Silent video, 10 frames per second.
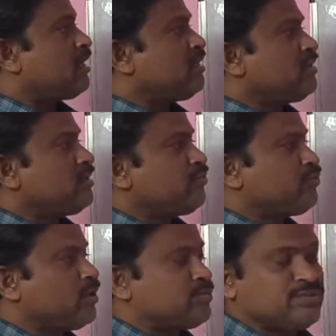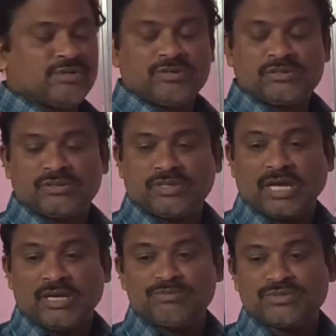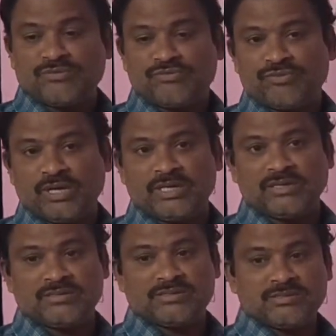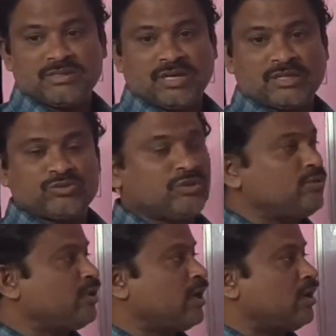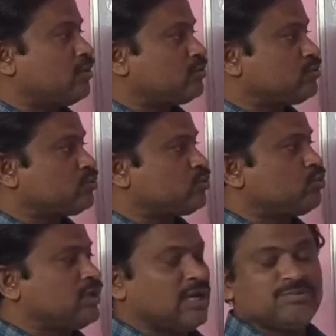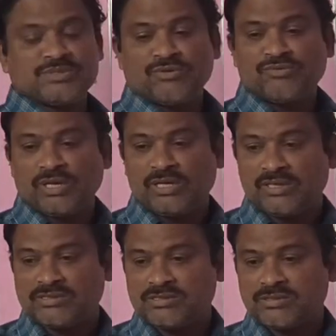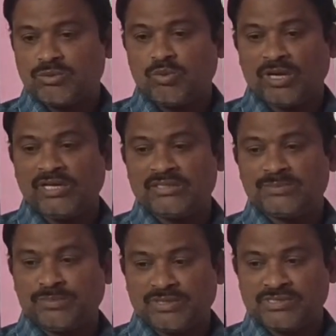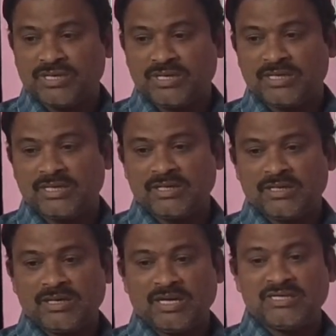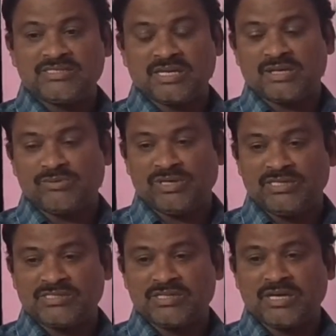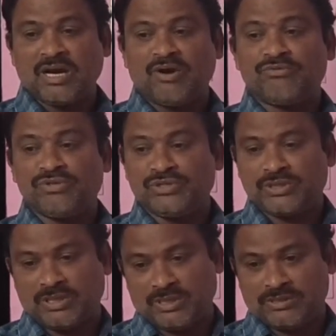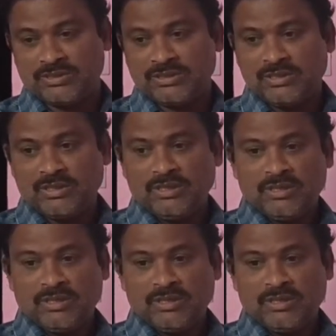Again, if you observe the types of letters, actually you have two types of letters. One is personal letter and second one is official letter.